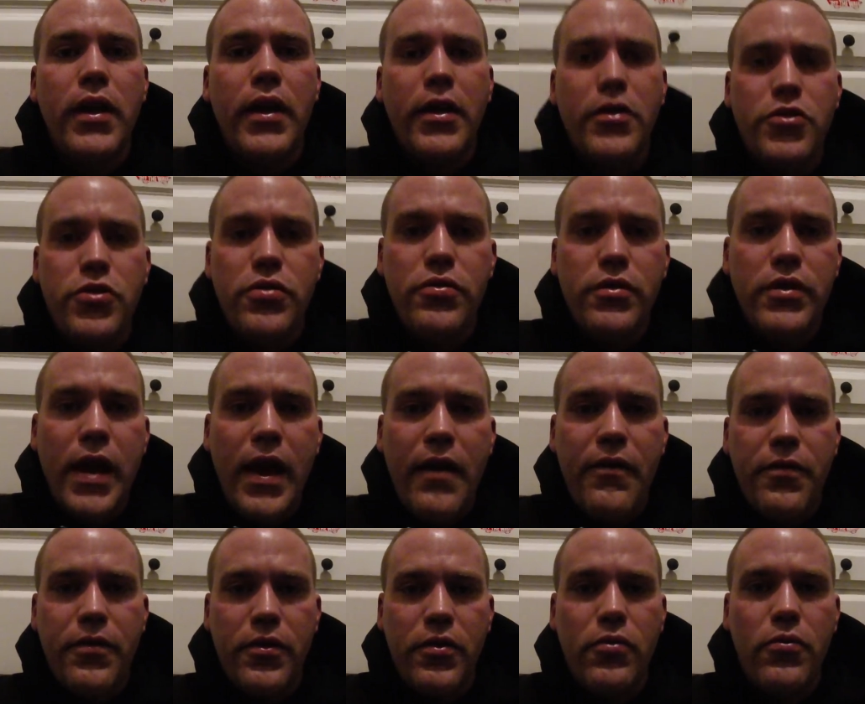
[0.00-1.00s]
and I chewed
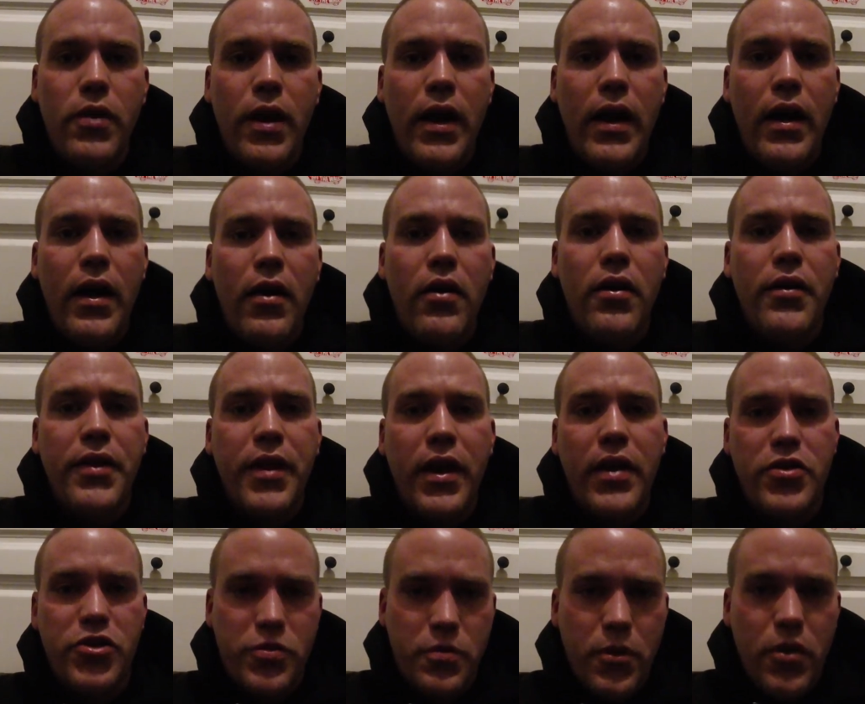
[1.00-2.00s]
that for a little while, and then
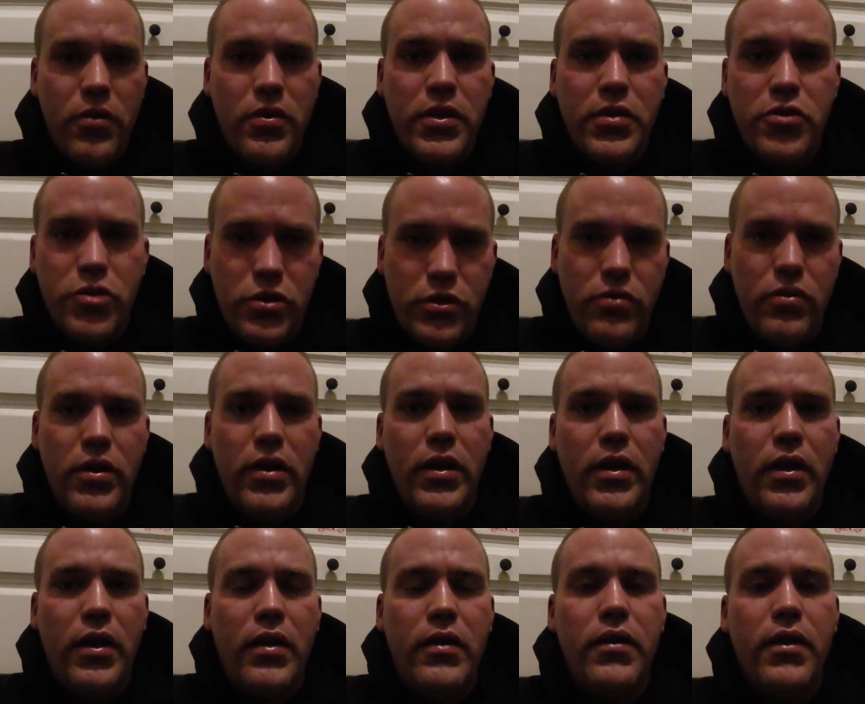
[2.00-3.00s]
I smoked and chewed
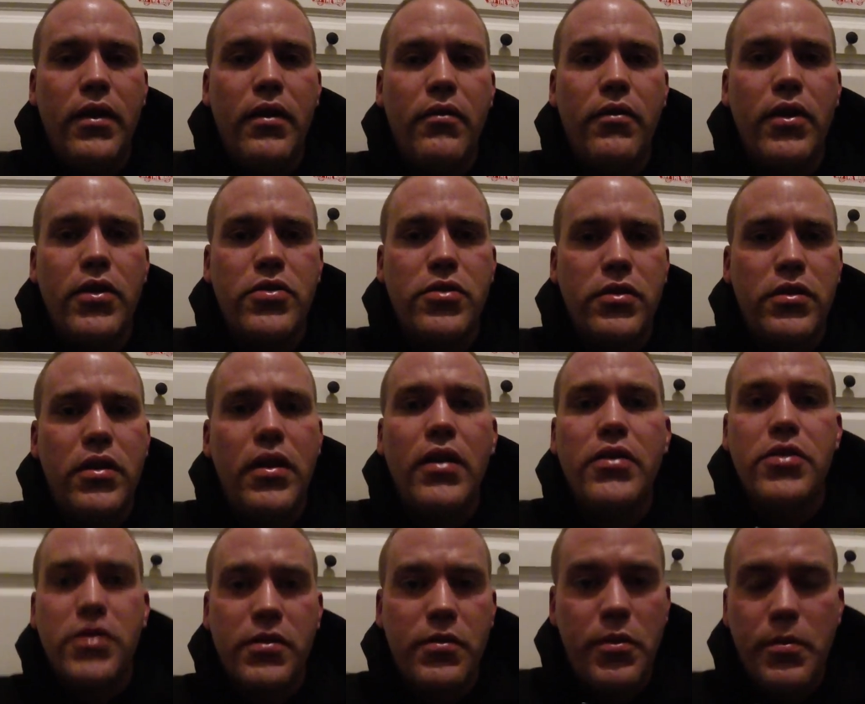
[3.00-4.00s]
it, and then eventually I
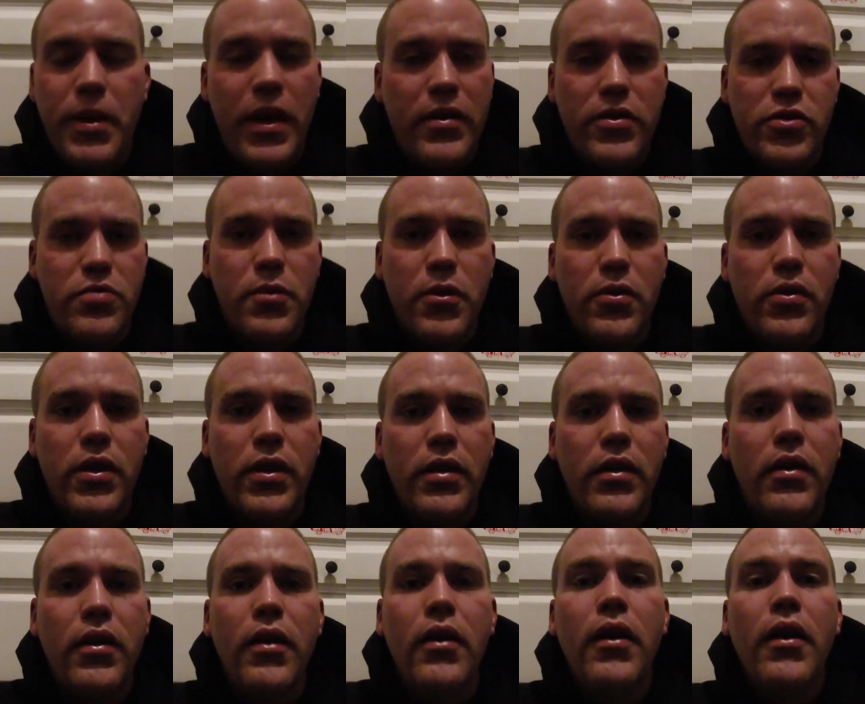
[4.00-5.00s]
just went back to
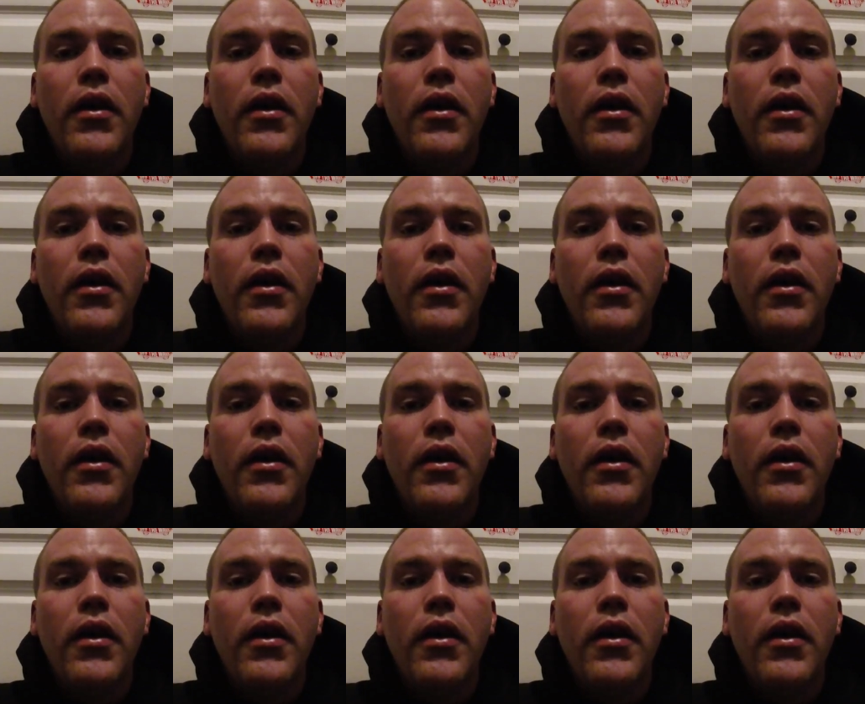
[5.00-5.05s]
smoking.